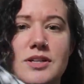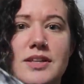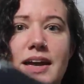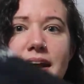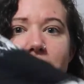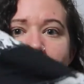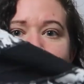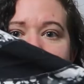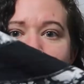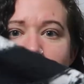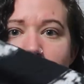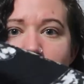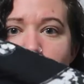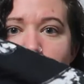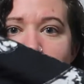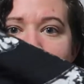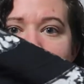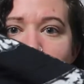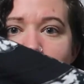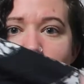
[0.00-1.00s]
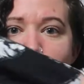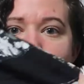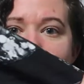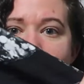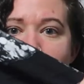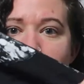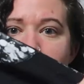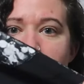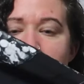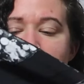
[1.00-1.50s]
They have a little bit of
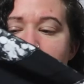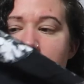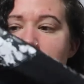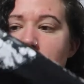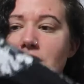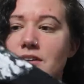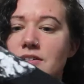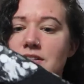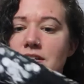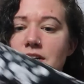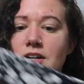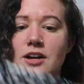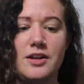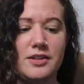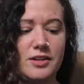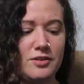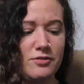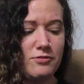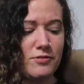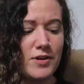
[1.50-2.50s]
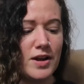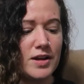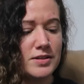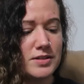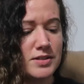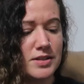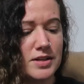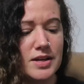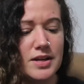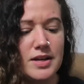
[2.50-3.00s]
mesh details here on the front.